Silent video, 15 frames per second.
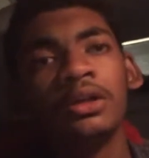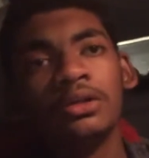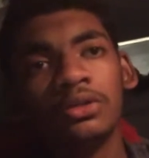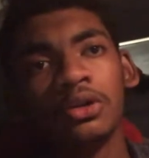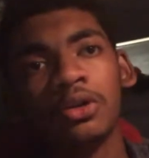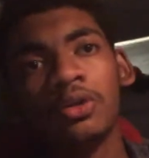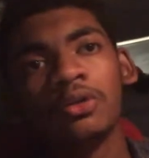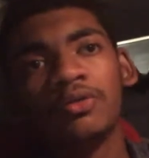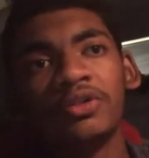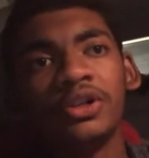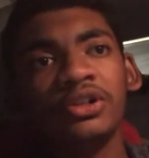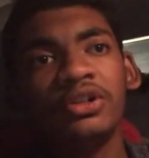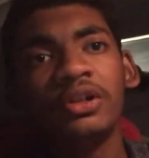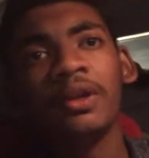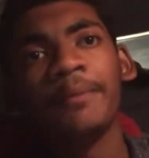So
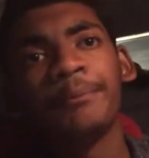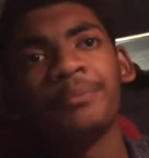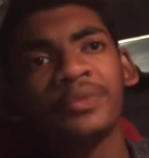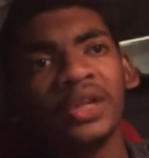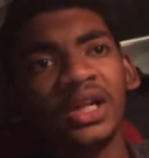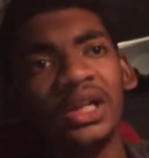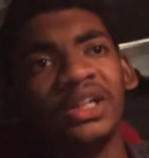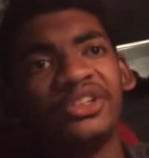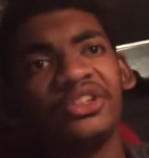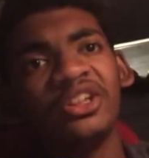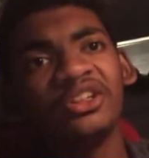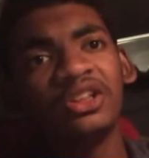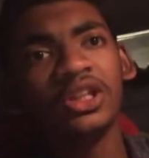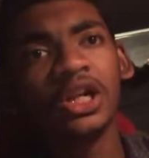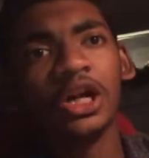first, let's
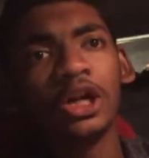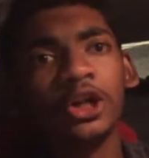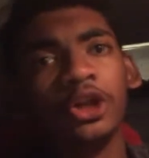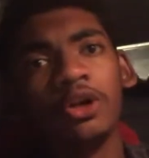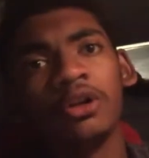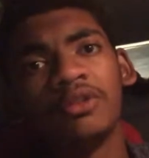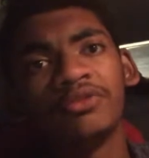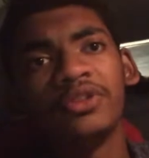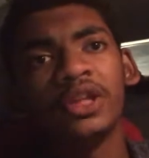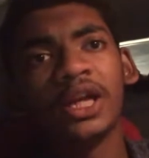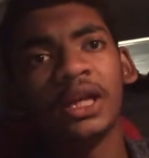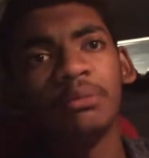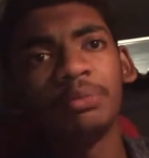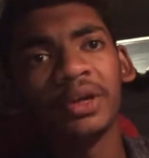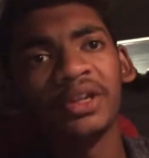test the audio of the
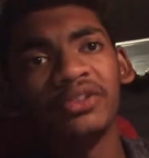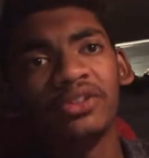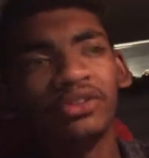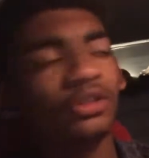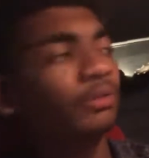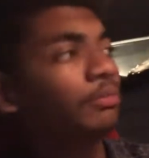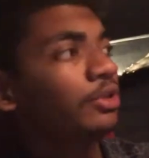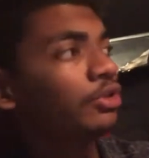Alpine system.